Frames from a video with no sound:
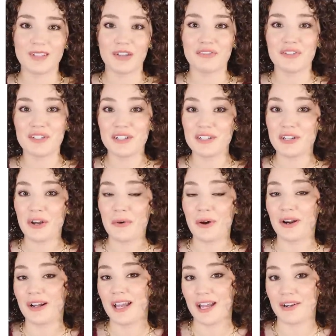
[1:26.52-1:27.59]
If you didn't know,
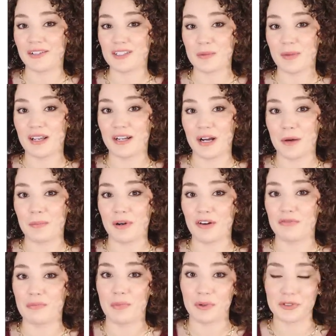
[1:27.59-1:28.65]
our hair is made up
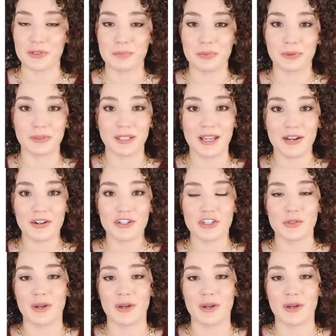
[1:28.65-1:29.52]
of multiple layers.